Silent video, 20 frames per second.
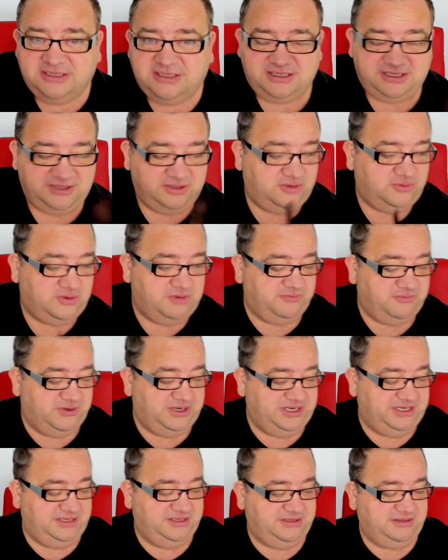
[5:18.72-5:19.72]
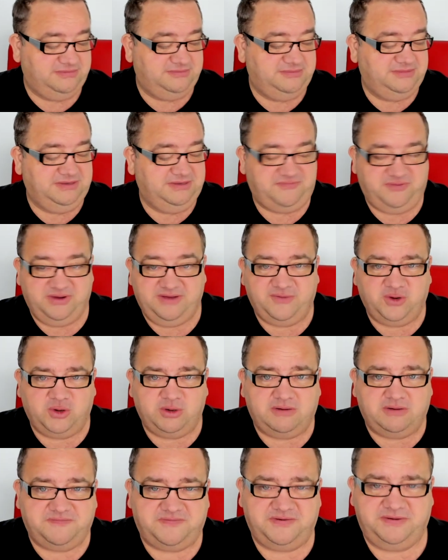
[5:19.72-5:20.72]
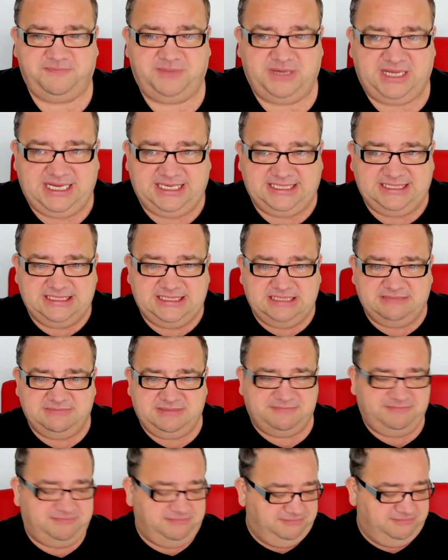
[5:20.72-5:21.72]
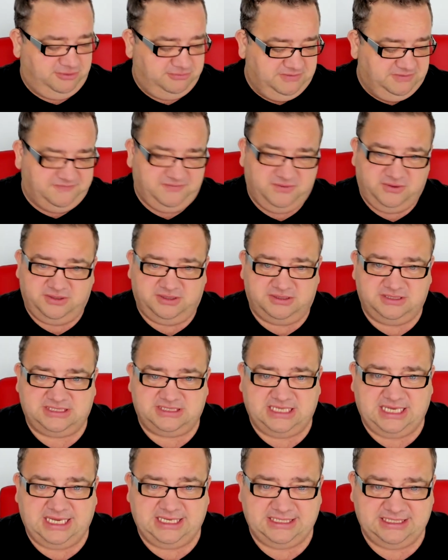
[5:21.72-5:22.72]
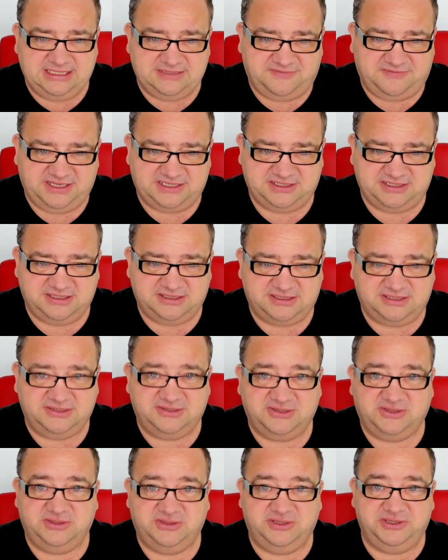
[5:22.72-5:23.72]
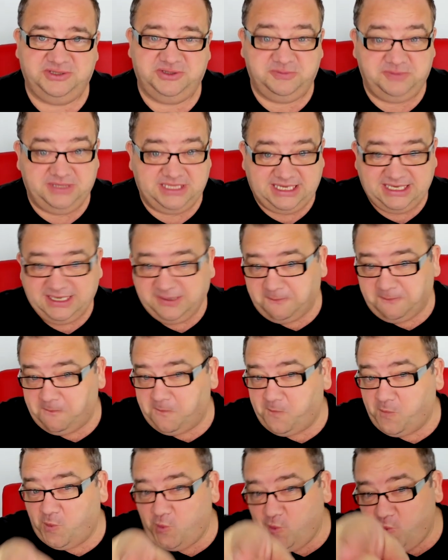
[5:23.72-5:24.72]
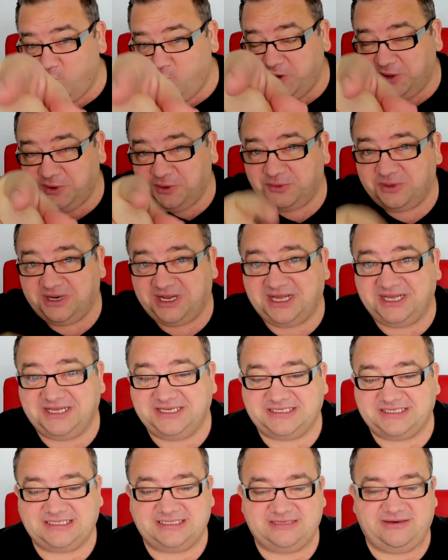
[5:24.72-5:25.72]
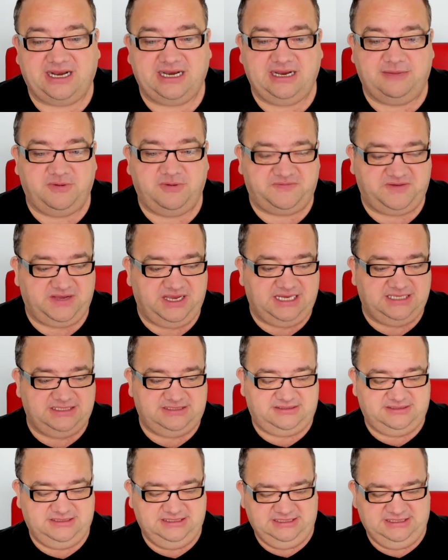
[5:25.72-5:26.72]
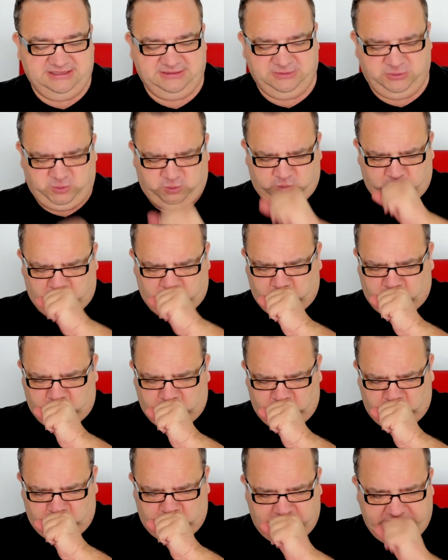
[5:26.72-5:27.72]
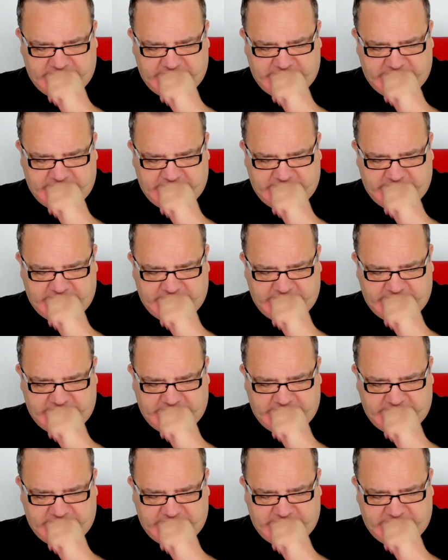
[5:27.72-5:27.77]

You know, when we, if we ever go out for a pint and I put my phone on side and it's flashing a certain colour, you'll be like, ooh, we know who that is. Right, I'm off, guys. Oh,